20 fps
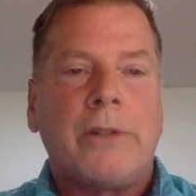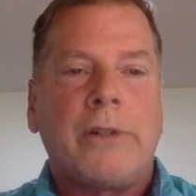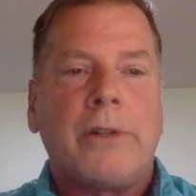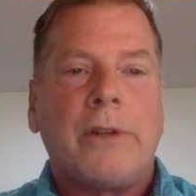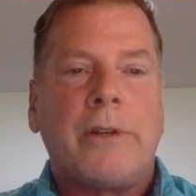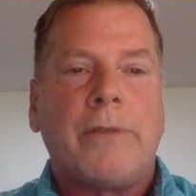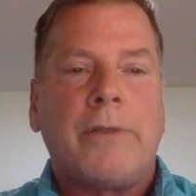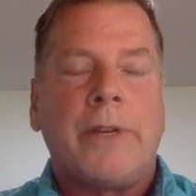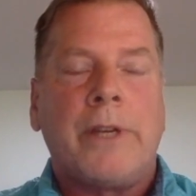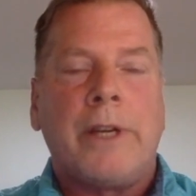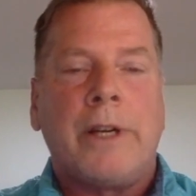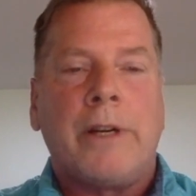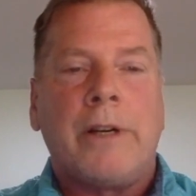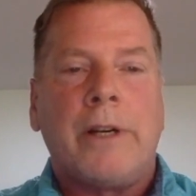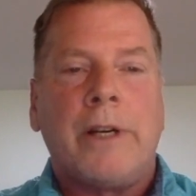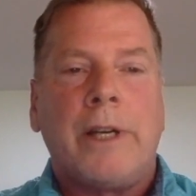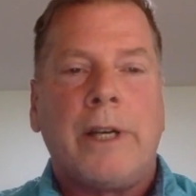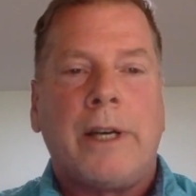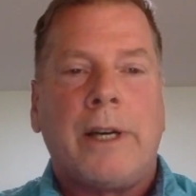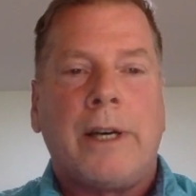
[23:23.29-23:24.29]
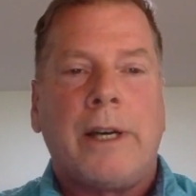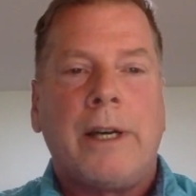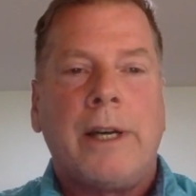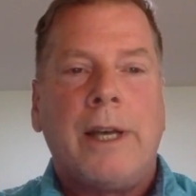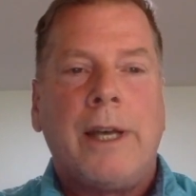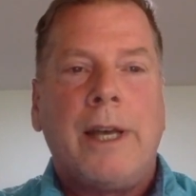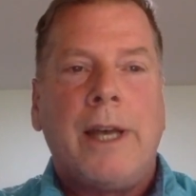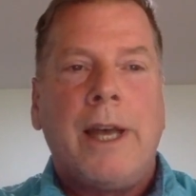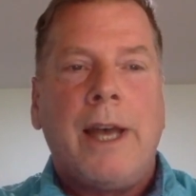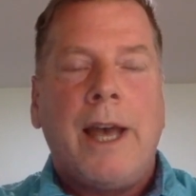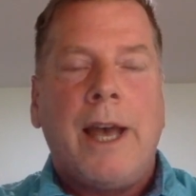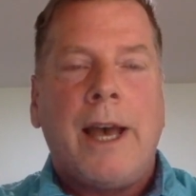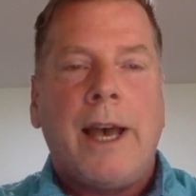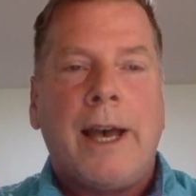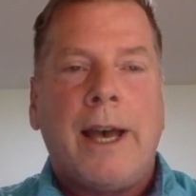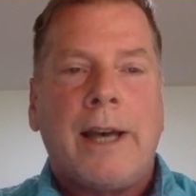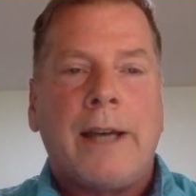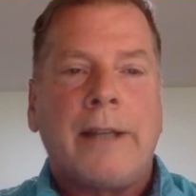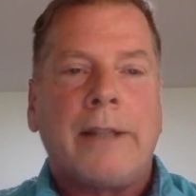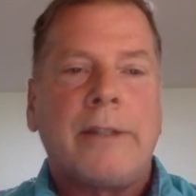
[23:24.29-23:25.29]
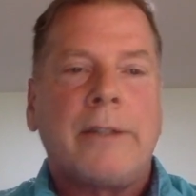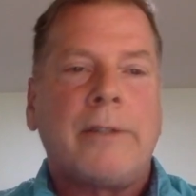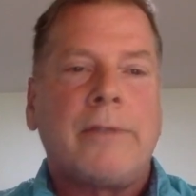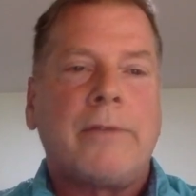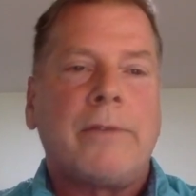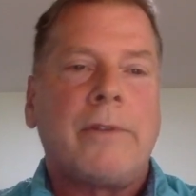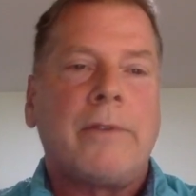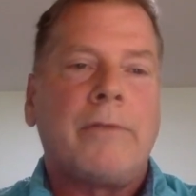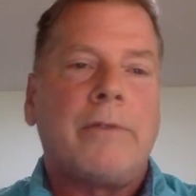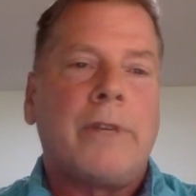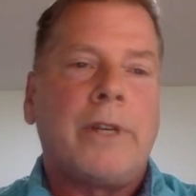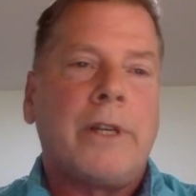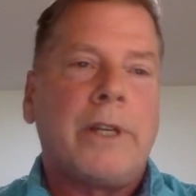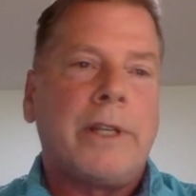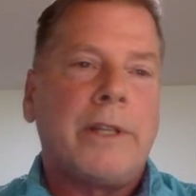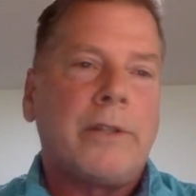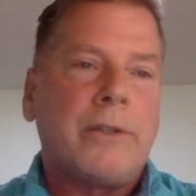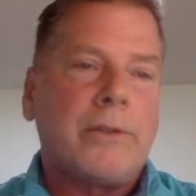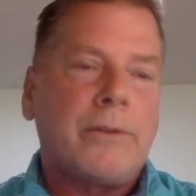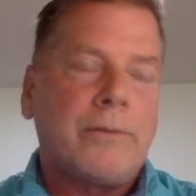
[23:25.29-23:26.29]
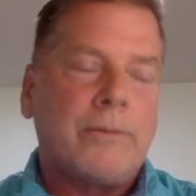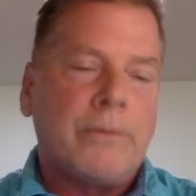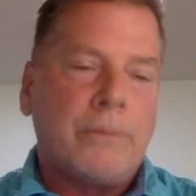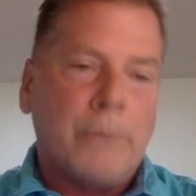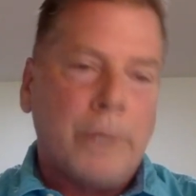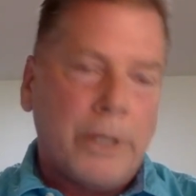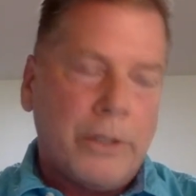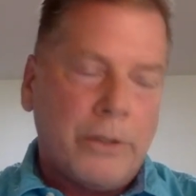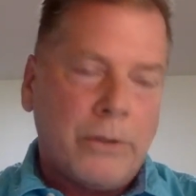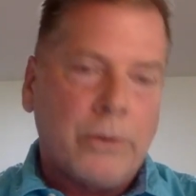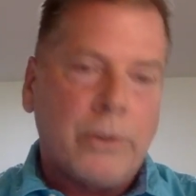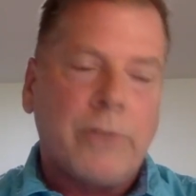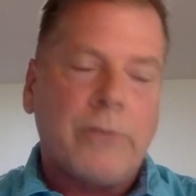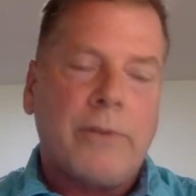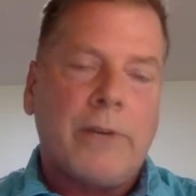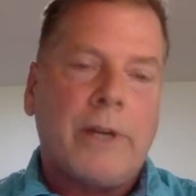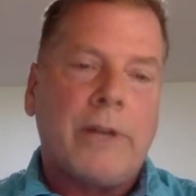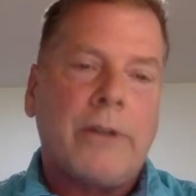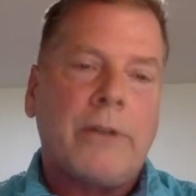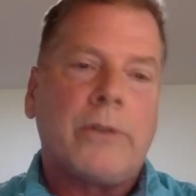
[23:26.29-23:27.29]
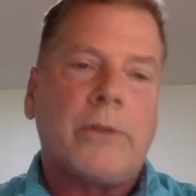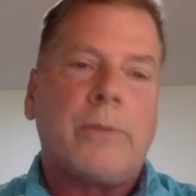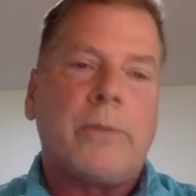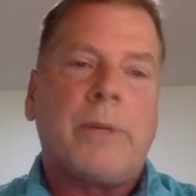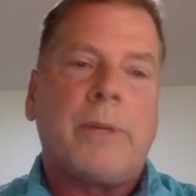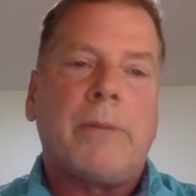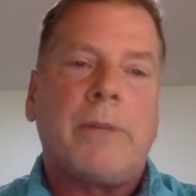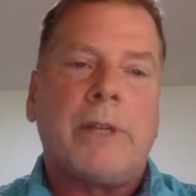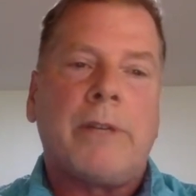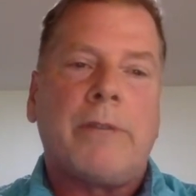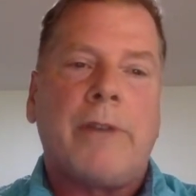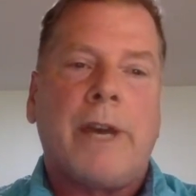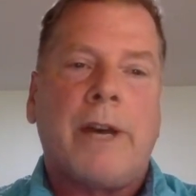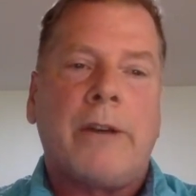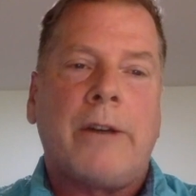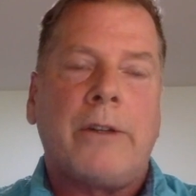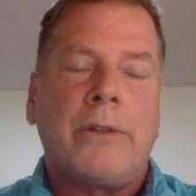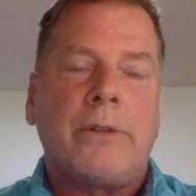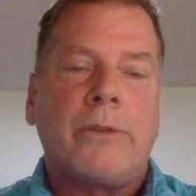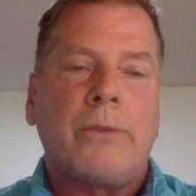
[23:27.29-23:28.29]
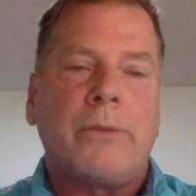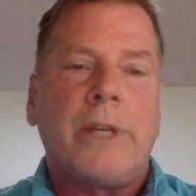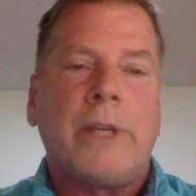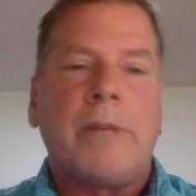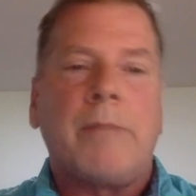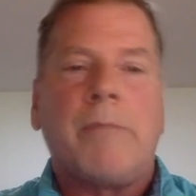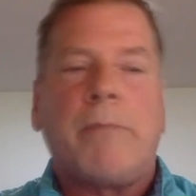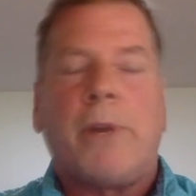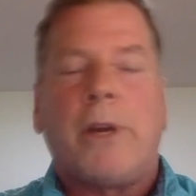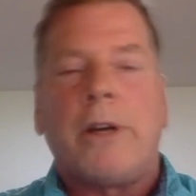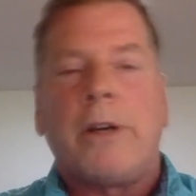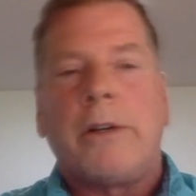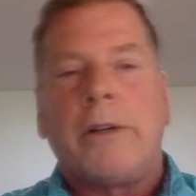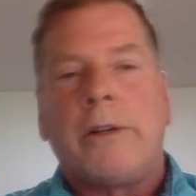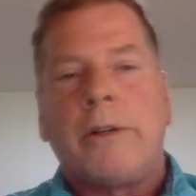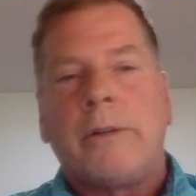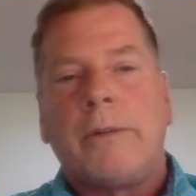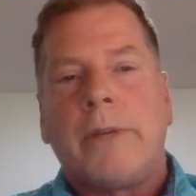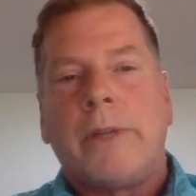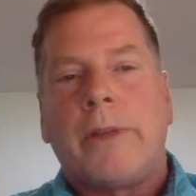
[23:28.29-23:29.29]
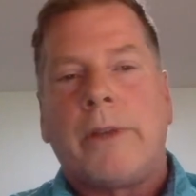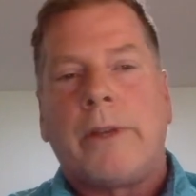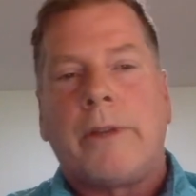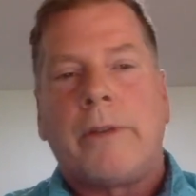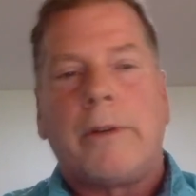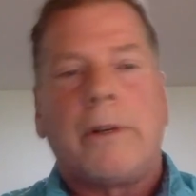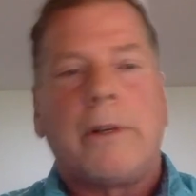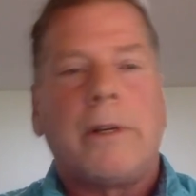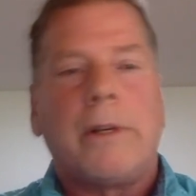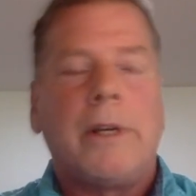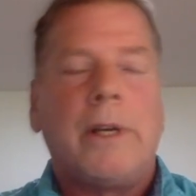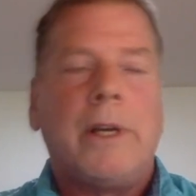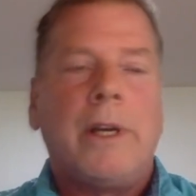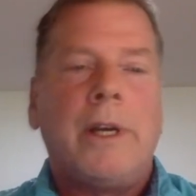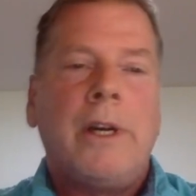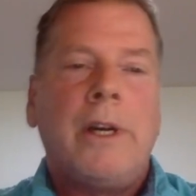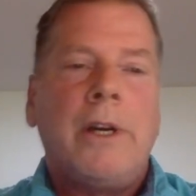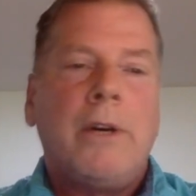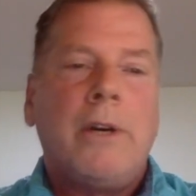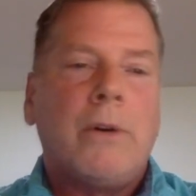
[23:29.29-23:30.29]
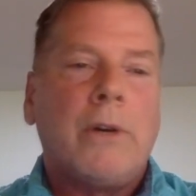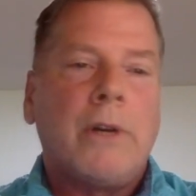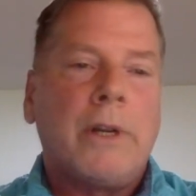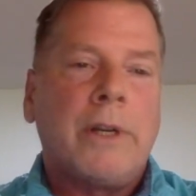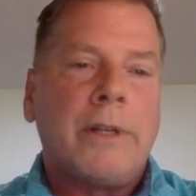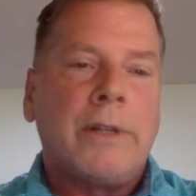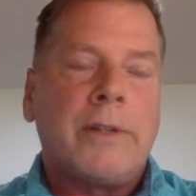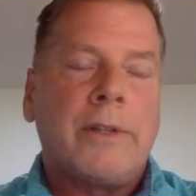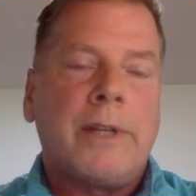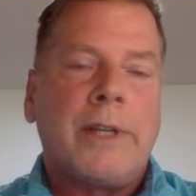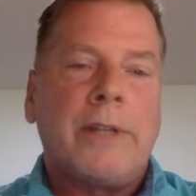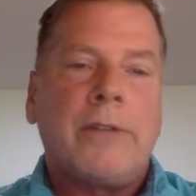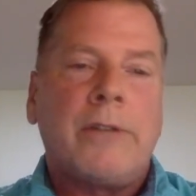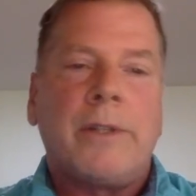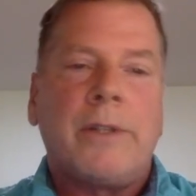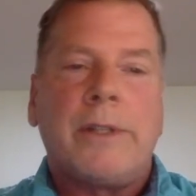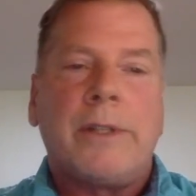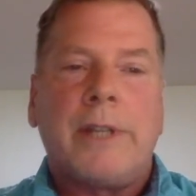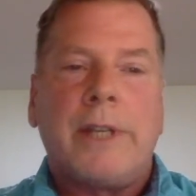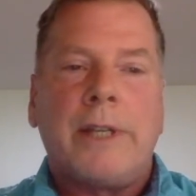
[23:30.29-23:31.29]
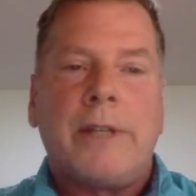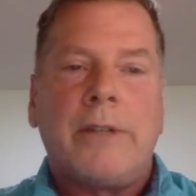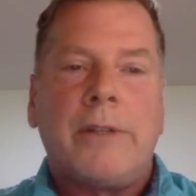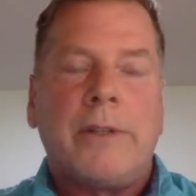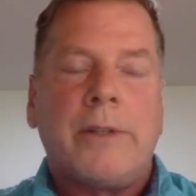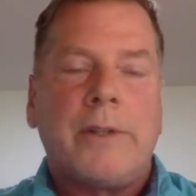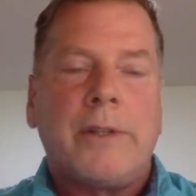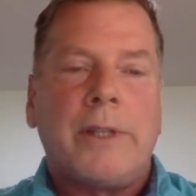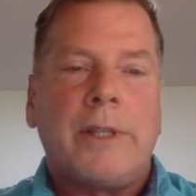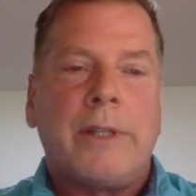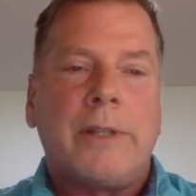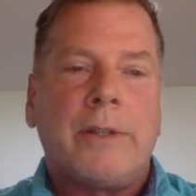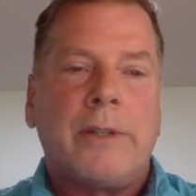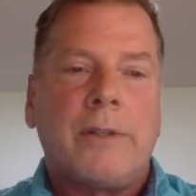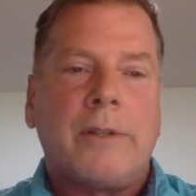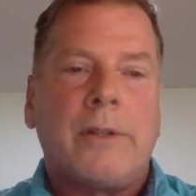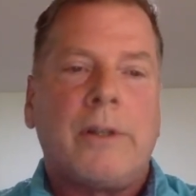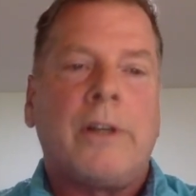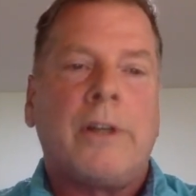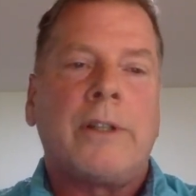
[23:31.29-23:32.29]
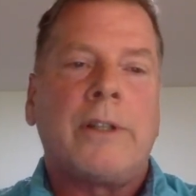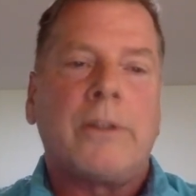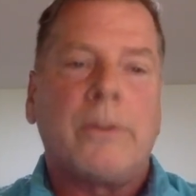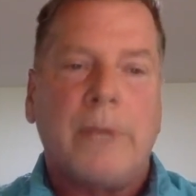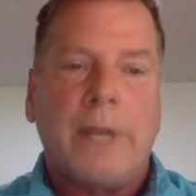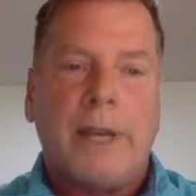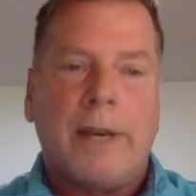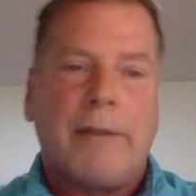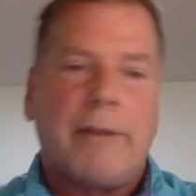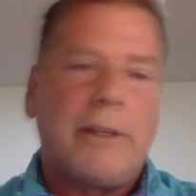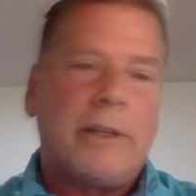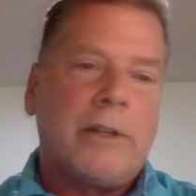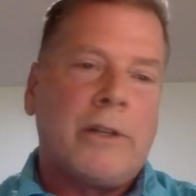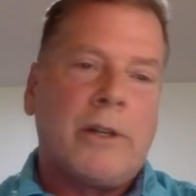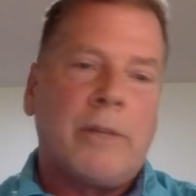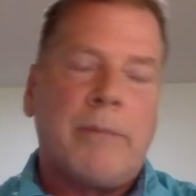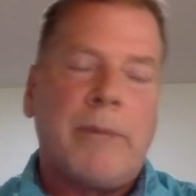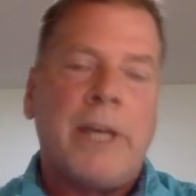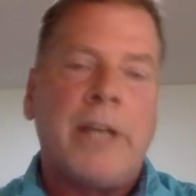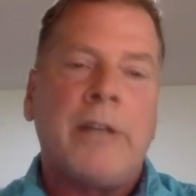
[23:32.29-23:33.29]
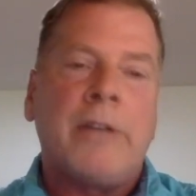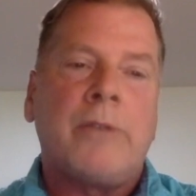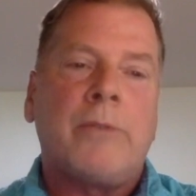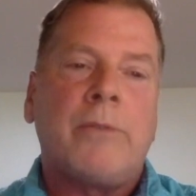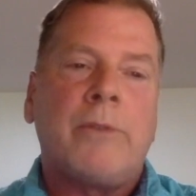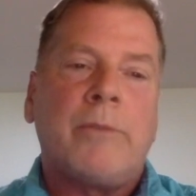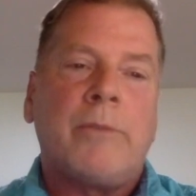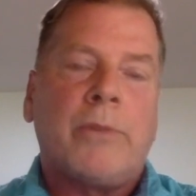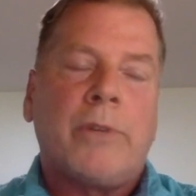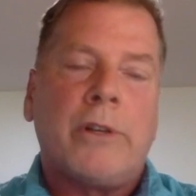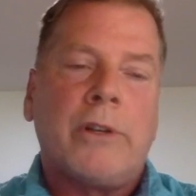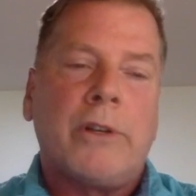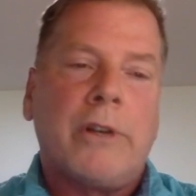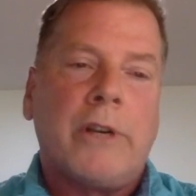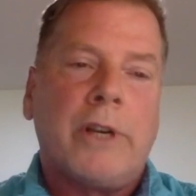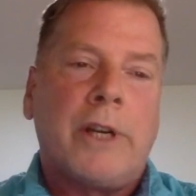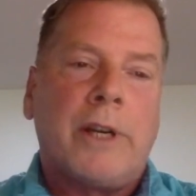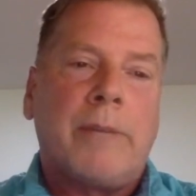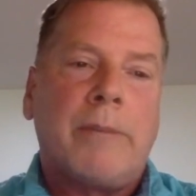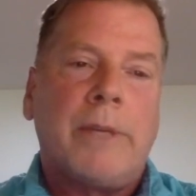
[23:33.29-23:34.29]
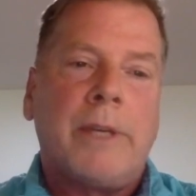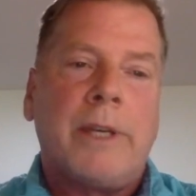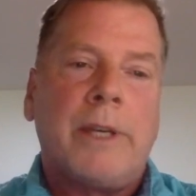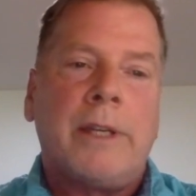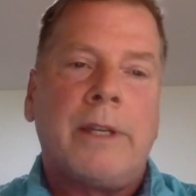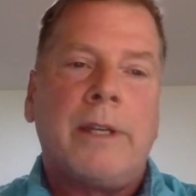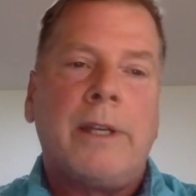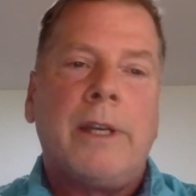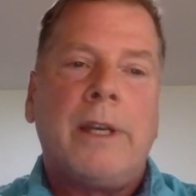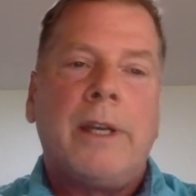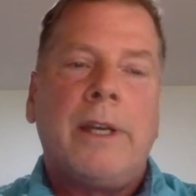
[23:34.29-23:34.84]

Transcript: So if an area has various resource values or public values, we can partner with other organizations, agencies, as long as we have it in our management program and